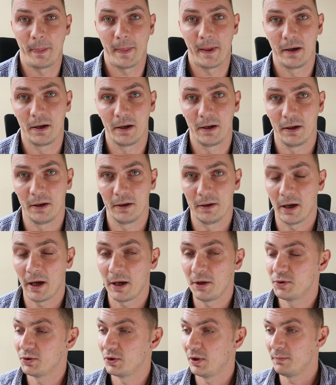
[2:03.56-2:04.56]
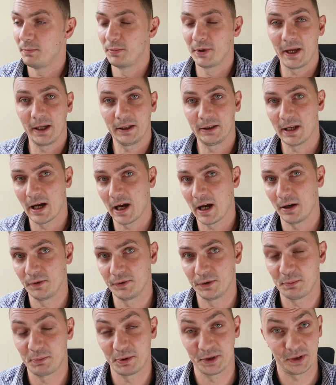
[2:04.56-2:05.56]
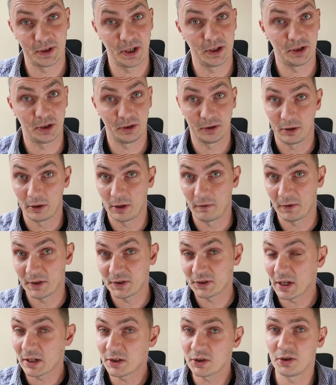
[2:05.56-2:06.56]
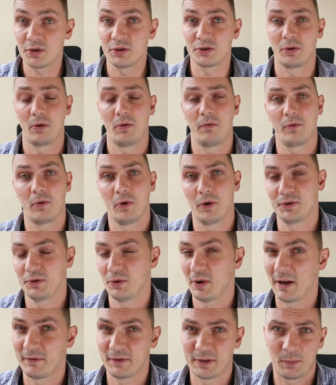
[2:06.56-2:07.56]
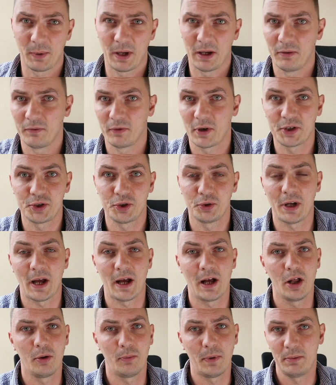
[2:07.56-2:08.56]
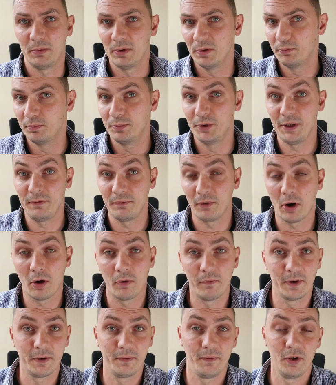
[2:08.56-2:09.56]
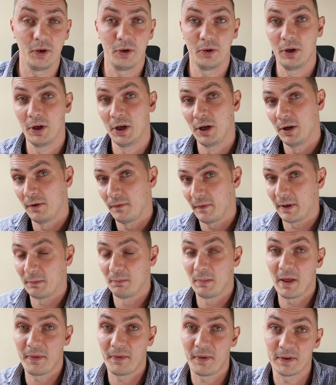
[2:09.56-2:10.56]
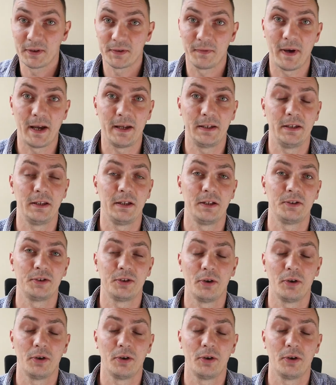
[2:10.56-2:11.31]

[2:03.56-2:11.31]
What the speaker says: I usually break down the presentation to different sections. So of course you have some kind of rationale, maybe a brief overview, then methods, findings.